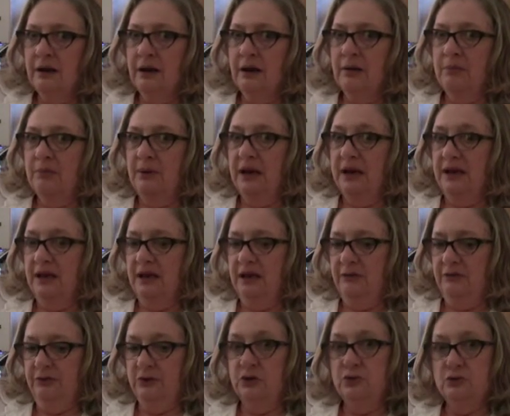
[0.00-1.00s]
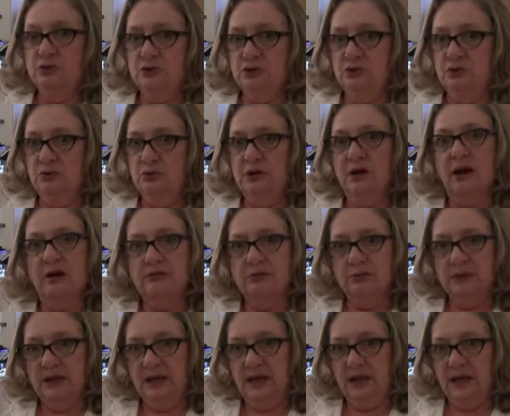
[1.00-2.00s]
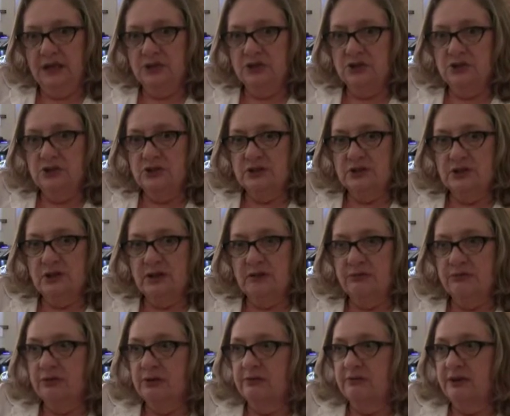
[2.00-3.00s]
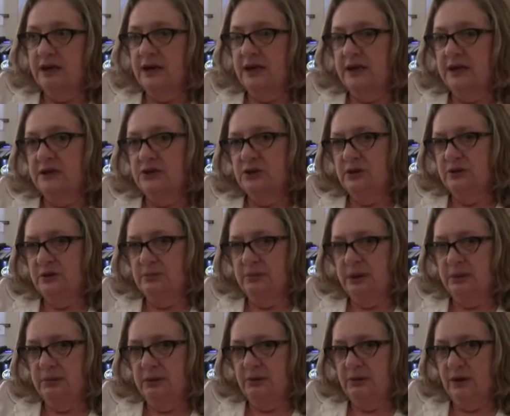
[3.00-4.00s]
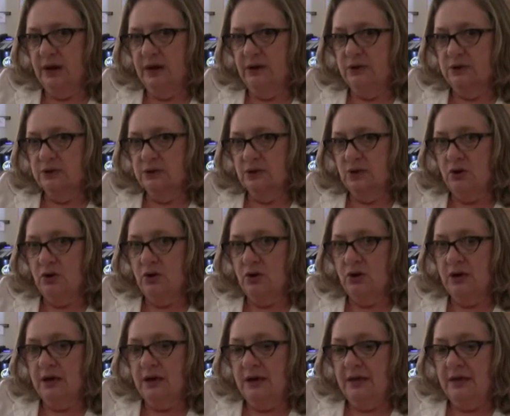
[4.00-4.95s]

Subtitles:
But if you sue a government agency for a violation of the public records law,